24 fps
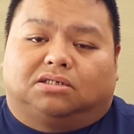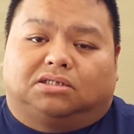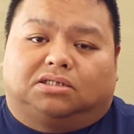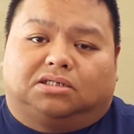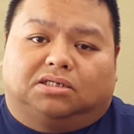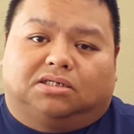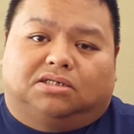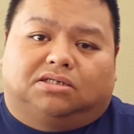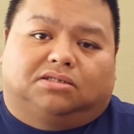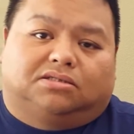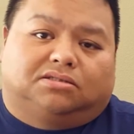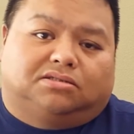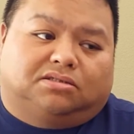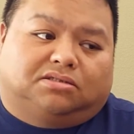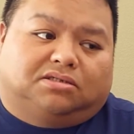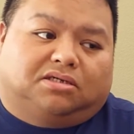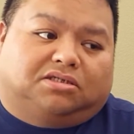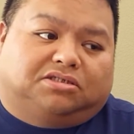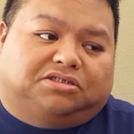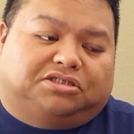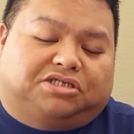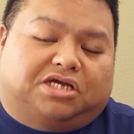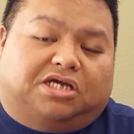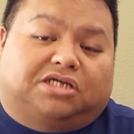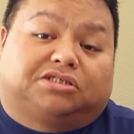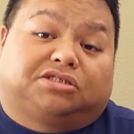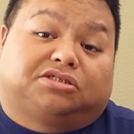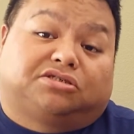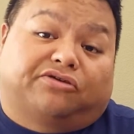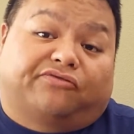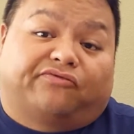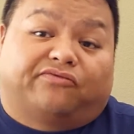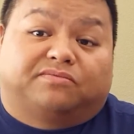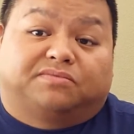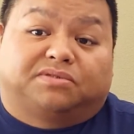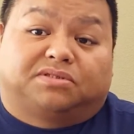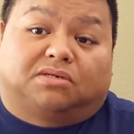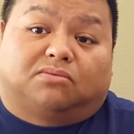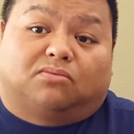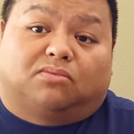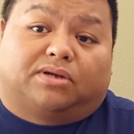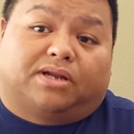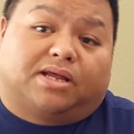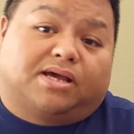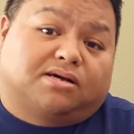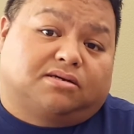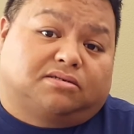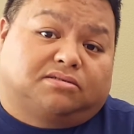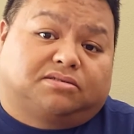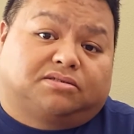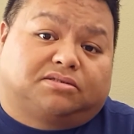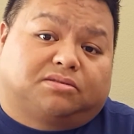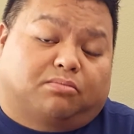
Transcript: good gesture from someone else